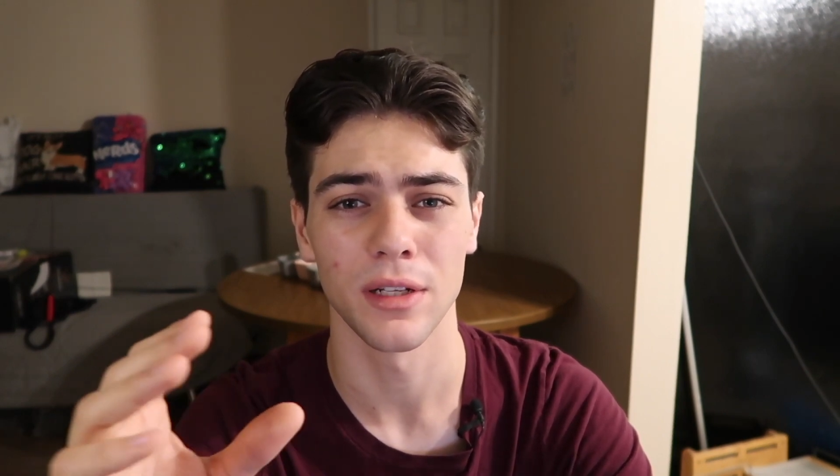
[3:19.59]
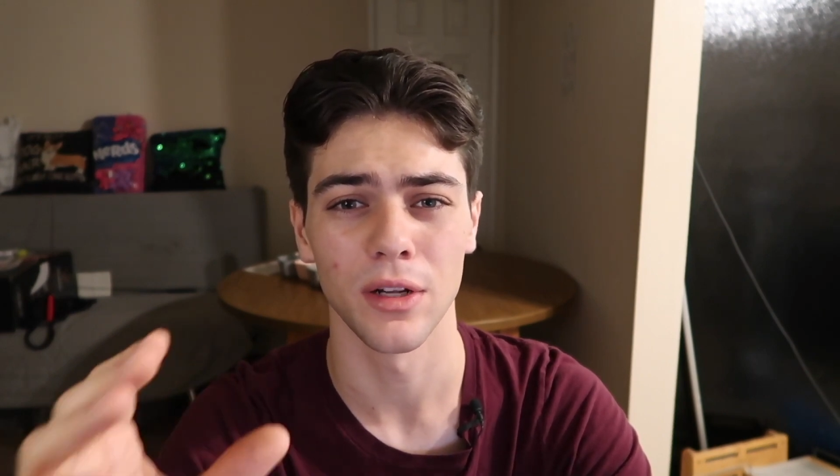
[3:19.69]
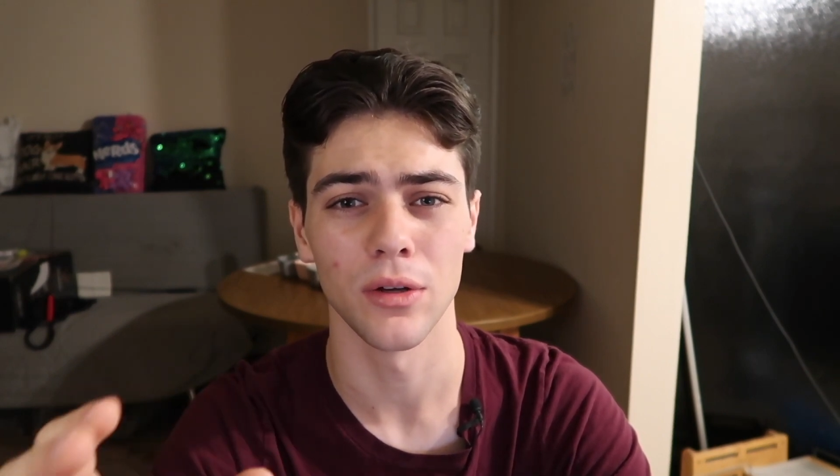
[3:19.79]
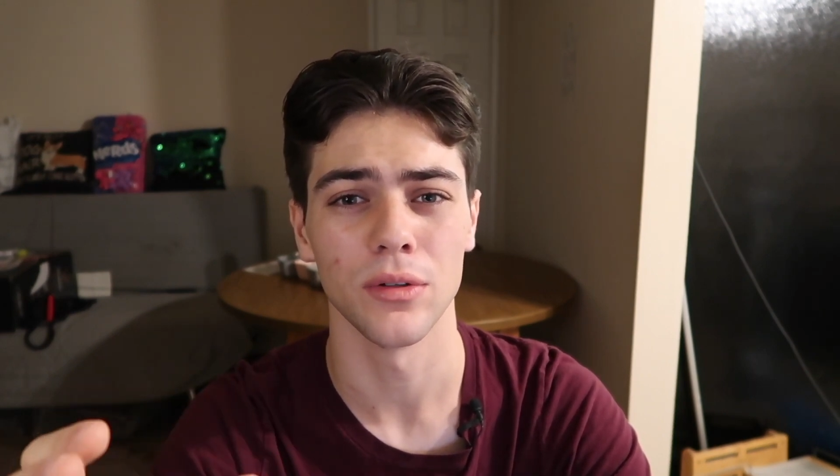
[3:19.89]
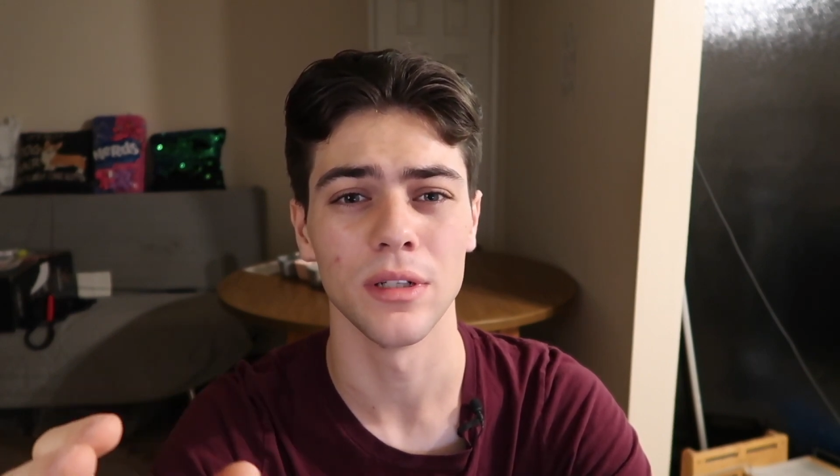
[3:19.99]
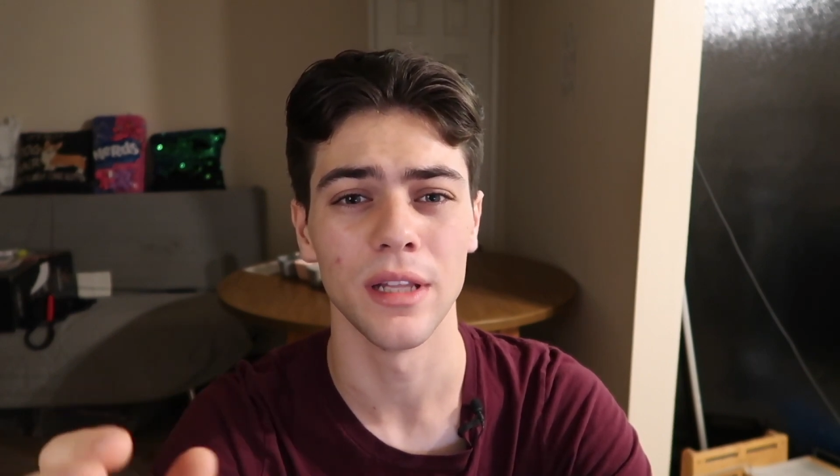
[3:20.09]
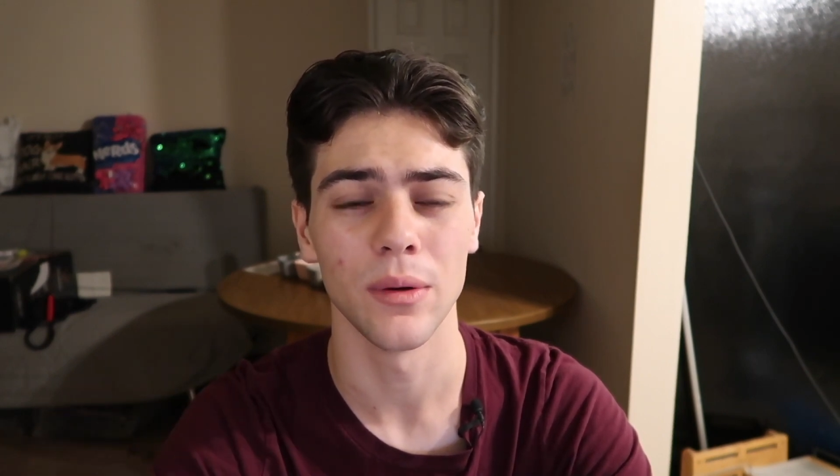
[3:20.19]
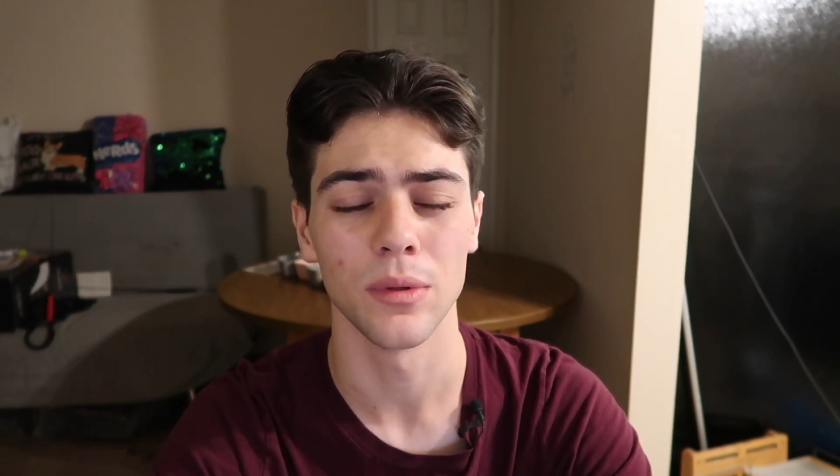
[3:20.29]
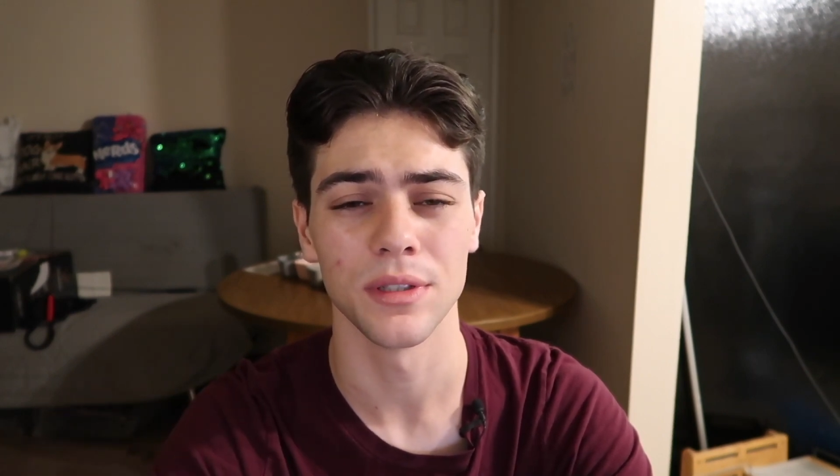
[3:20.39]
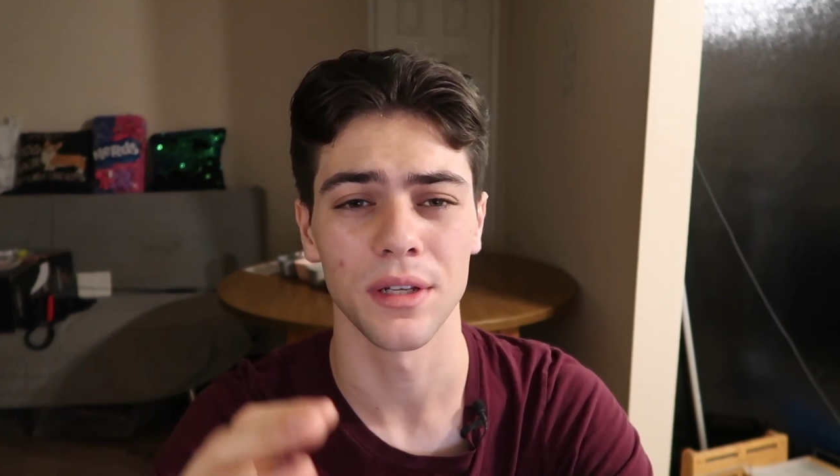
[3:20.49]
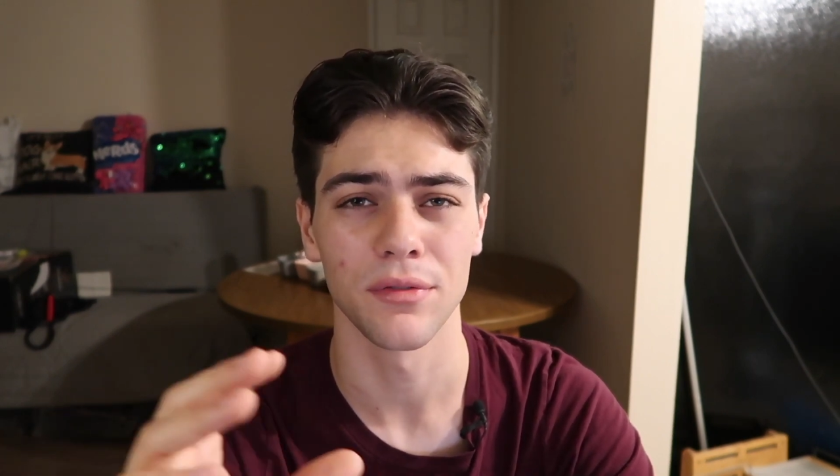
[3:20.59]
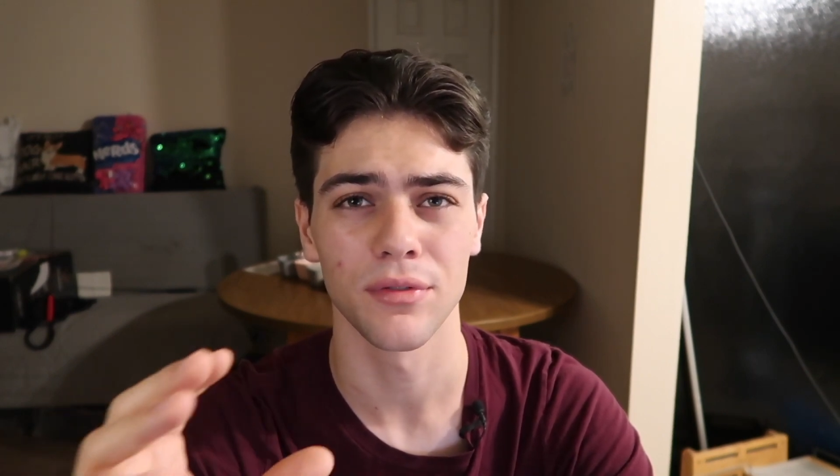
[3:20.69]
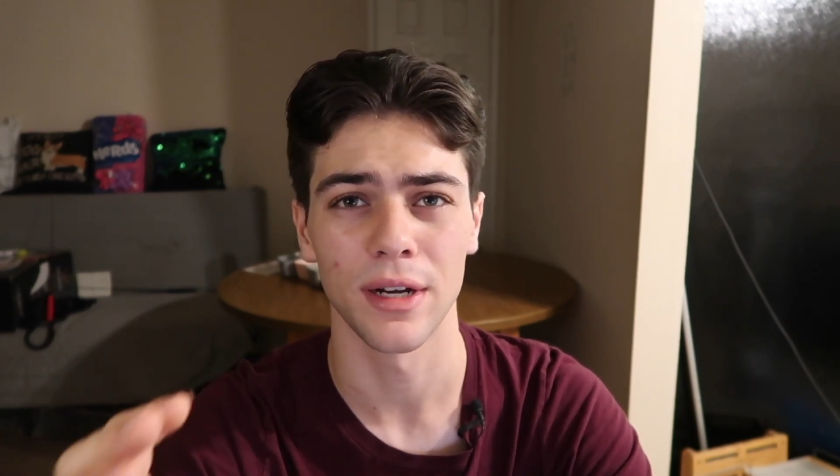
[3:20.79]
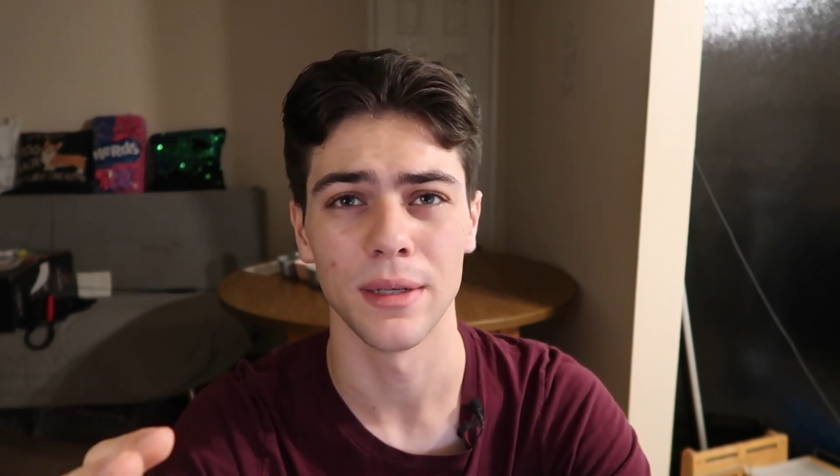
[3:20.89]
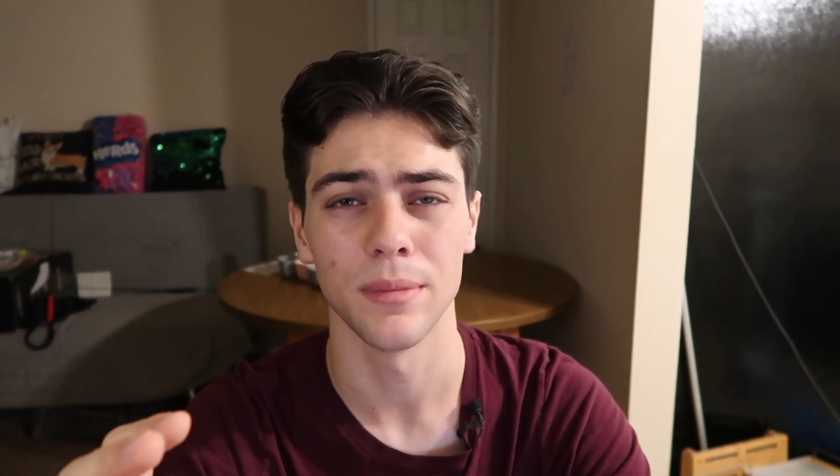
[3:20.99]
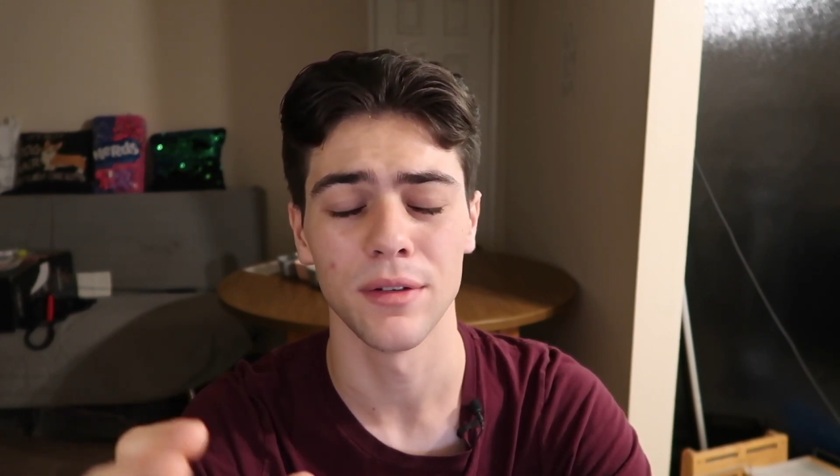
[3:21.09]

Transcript: node that was a frame.